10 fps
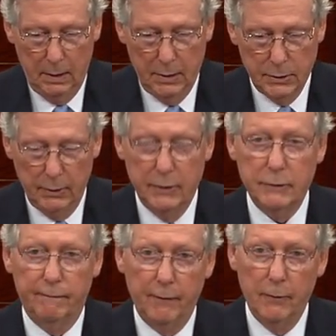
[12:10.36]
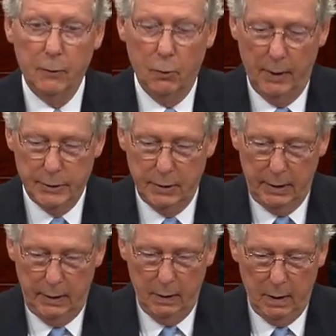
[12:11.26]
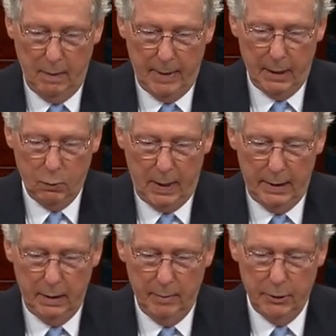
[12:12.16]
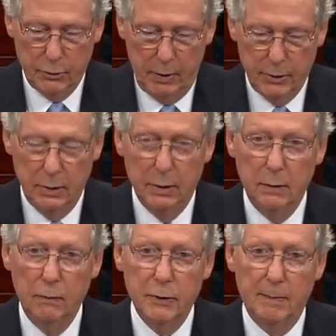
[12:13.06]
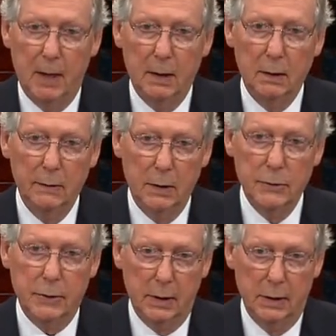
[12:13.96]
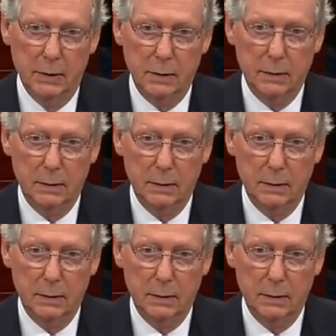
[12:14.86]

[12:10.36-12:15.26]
So there's a further question here about why the administration didn't respond on those occasions.